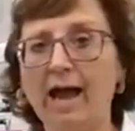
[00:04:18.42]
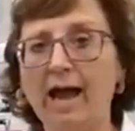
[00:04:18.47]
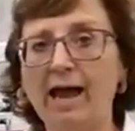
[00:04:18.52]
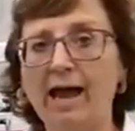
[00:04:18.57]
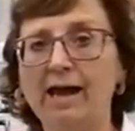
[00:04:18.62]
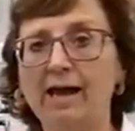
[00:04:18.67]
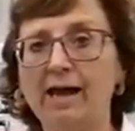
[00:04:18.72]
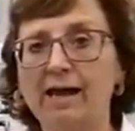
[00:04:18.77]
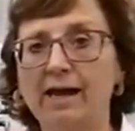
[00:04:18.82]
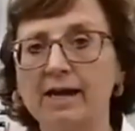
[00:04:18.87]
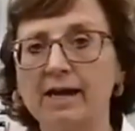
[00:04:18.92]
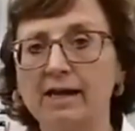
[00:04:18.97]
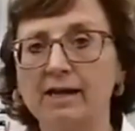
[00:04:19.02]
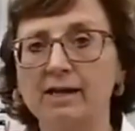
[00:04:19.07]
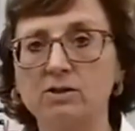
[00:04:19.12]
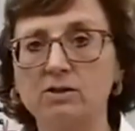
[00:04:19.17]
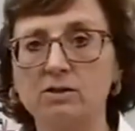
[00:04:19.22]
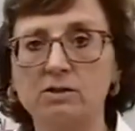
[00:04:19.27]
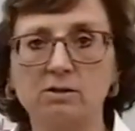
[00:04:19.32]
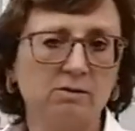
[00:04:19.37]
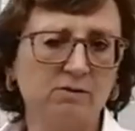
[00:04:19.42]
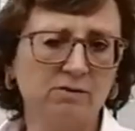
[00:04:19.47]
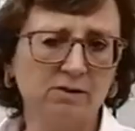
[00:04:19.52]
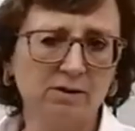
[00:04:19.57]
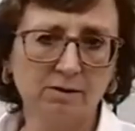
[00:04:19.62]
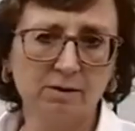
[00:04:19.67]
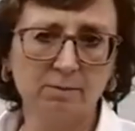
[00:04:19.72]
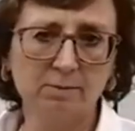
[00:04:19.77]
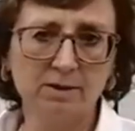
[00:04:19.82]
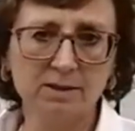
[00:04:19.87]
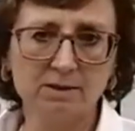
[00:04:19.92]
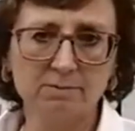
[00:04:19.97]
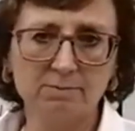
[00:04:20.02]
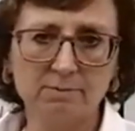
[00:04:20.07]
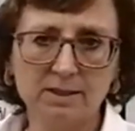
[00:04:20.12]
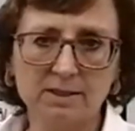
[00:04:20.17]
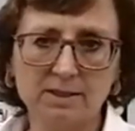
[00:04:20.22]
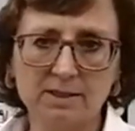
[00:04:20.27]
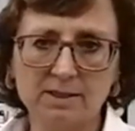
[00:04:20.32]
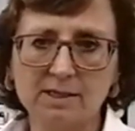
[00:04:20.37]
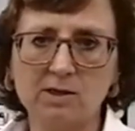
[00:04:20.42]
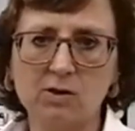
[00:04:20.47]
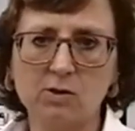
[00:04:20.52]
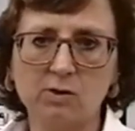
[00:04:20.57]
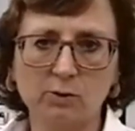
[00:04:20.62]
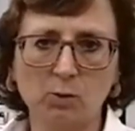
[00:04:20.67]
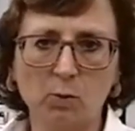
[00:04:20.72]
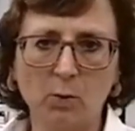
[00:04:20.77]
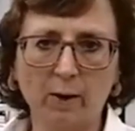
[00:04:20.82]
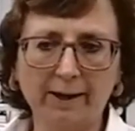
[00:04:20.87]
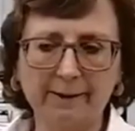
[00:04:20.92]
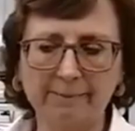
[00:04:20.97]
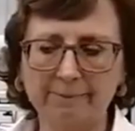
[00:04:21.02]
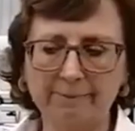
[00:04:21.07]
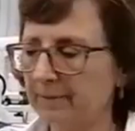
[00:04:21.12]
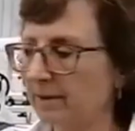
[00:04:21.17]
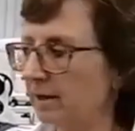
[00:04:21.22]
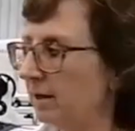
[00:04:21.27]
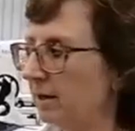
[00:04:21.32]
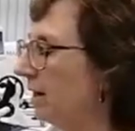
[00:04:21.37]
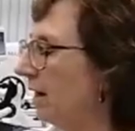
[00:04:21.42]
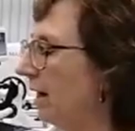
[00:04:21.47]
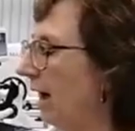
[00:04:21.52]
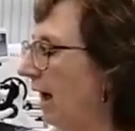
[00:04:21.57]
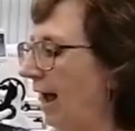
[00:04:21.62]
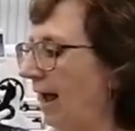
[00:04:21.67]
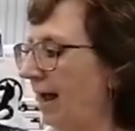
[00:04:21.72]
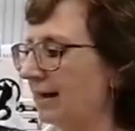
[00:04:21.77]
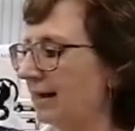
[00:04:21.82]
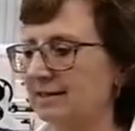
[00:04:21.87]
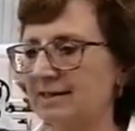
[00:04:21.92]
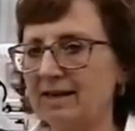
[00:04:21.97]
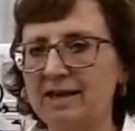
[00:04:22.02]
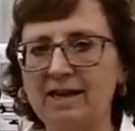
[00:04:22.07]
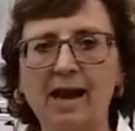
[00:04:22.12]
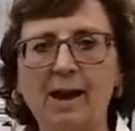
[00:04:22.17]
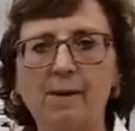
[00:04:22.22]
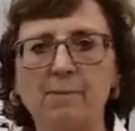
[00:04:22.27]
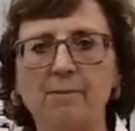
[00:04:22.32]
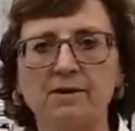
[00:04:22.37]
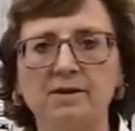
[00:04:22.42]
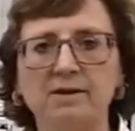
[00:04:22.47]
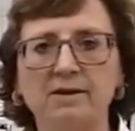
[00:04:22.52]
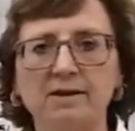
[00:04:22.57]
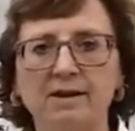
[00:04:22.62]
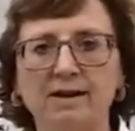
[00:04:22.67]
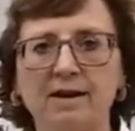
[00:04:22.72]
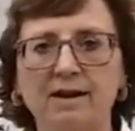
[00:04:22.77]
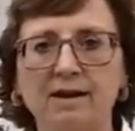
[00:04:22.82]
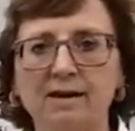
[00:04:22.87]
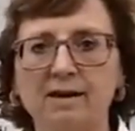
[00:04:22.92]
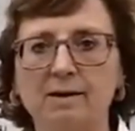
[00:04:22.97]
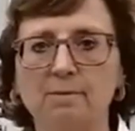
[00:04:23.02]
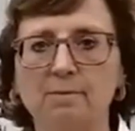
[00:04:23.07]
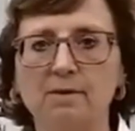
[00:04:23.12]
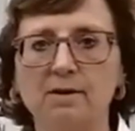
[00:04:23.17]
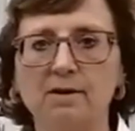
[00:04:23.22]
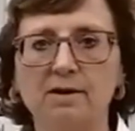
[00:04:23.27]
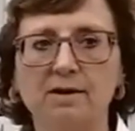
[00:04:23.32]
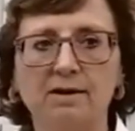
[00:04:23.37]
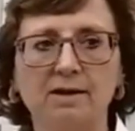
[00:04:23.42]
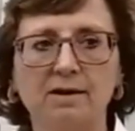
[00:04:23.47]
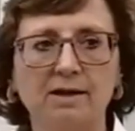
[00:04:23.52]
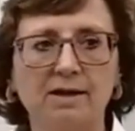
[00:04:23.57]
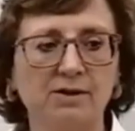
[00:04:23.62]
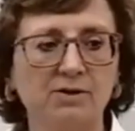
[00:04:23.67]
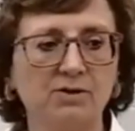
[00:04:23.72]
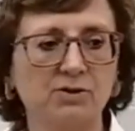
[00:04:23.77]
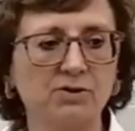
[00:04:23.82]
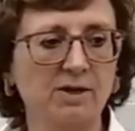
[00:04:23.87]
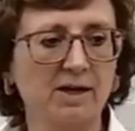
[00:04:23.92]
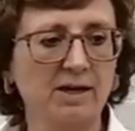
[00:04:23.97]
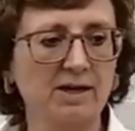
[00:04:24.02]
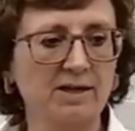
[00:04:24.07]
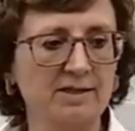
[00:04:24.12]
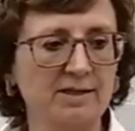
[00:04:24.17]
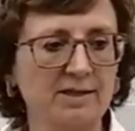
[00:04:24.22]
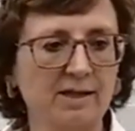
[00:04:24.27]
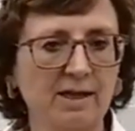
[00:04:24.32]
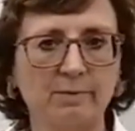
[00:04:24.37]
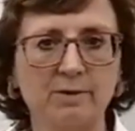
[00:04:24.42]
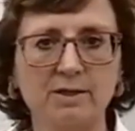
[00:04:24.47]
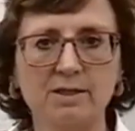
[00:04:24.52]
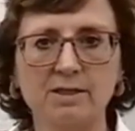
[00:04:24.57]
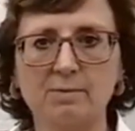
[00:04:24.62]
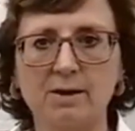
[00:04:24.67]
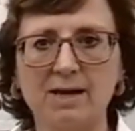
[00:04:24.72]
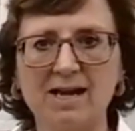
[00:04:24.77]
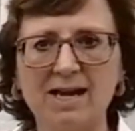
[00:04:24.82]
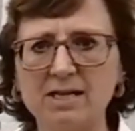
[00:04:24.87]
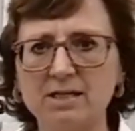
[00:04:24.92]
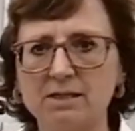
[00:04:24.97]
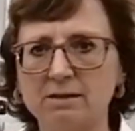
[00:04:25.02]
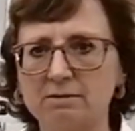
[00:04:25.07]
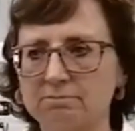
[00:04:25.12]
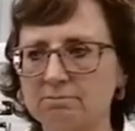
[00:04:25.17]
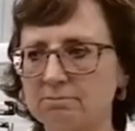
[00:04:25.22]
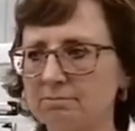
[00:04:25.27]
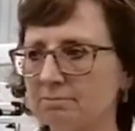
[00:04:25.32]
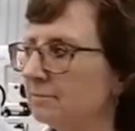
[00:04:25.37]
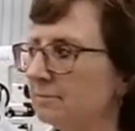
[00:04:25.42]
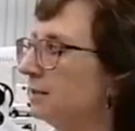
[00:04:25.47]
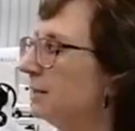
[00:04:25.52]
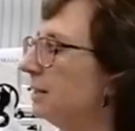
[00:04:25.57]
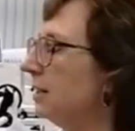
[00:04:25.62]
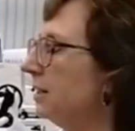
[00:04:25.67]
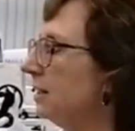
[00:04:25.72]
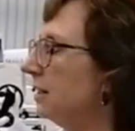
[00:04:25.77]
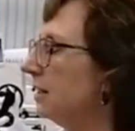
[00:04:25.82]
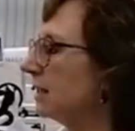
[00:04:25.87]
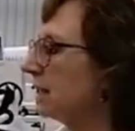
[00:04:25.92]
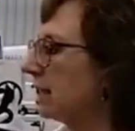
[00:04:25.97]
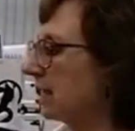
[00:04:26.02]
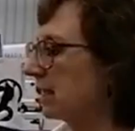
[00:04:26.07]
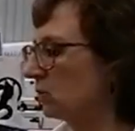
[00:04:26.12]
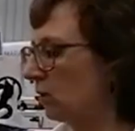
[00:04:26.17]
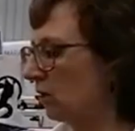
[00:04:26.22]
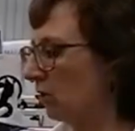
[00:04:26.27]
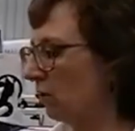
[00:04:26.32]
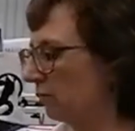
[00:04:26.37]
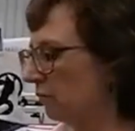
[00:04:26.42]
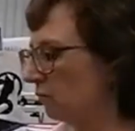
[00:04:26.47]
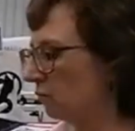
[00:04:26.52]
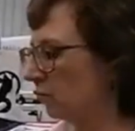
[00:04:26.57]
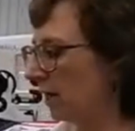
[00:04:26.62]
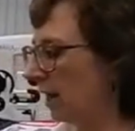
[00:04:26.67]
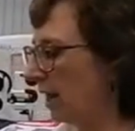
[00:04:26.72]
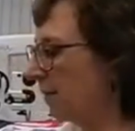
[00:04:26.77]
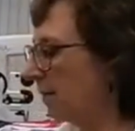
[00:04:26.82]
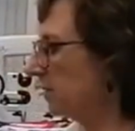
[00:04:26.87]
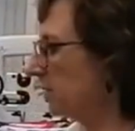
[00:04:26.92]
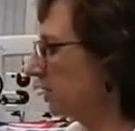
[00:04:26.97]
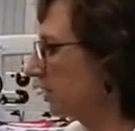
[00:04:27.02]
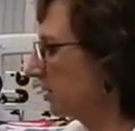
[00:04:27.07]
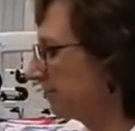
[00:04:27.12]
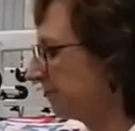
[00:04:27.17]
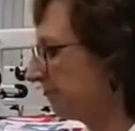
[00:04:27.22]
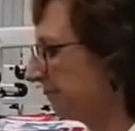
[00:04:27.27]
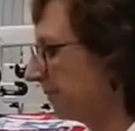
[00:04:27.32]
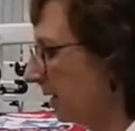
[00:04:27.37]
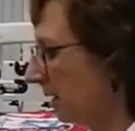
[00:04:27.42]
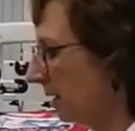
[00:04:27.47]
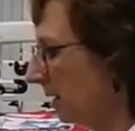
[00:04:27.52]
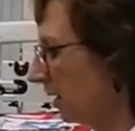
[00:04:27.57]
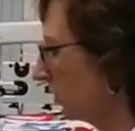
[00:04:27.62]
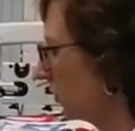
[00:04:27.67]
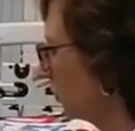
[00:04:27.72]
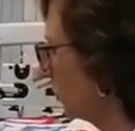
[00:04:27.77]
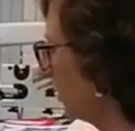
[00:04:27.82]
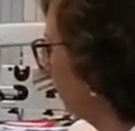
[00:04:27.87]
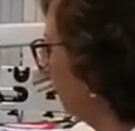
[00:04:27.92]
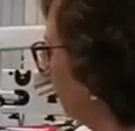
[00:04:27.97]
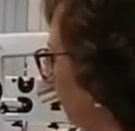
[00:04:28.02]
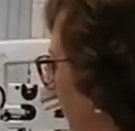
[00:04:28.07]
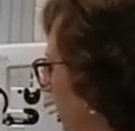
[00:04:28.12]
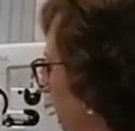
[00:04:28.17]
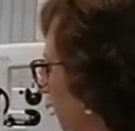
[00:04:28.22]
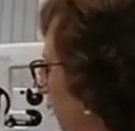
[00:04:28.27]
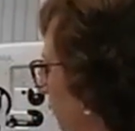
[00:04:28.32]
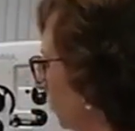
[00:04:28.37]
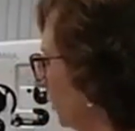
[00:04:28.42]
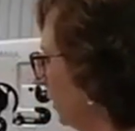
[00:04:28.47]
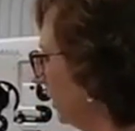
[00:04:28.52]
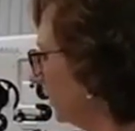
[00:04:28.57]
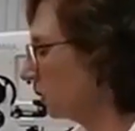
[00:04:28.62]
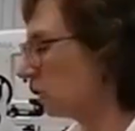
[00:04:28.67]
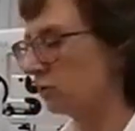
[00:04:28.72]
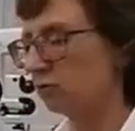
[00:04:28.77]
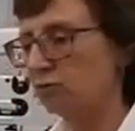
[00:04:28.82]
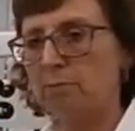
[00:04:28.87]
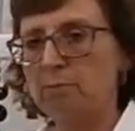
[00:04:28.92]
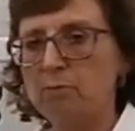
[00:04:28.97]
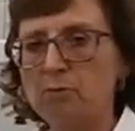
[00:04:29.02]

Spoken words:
and a few other bits and pieces along the way as they happen and as they come into my head. That's quite often what happens. So first of all, let's just